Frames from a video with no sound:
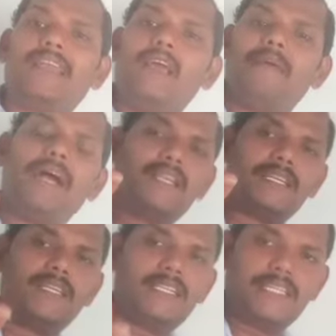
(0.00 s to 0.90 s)

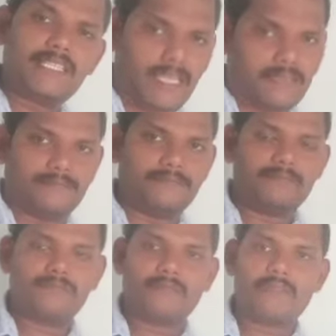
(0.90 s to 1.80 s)
climatical region.
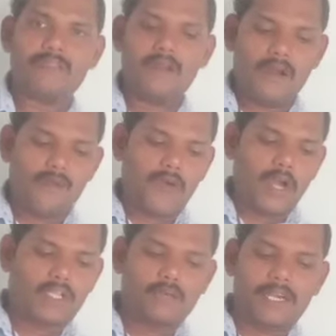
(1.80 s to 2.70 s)

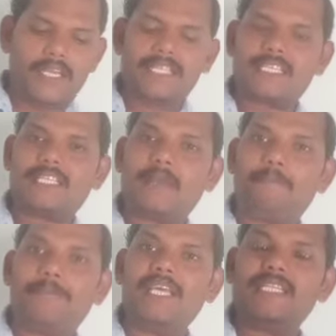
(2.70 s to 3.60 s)
Fourth one is
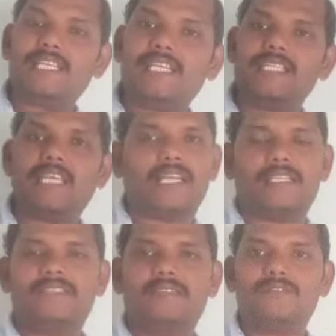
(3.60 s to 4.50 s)
Steppes
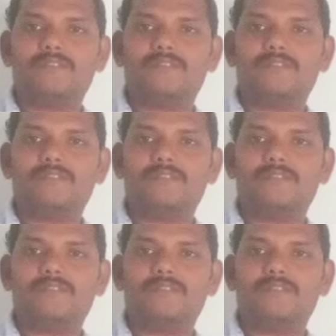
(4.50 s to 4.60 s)
region.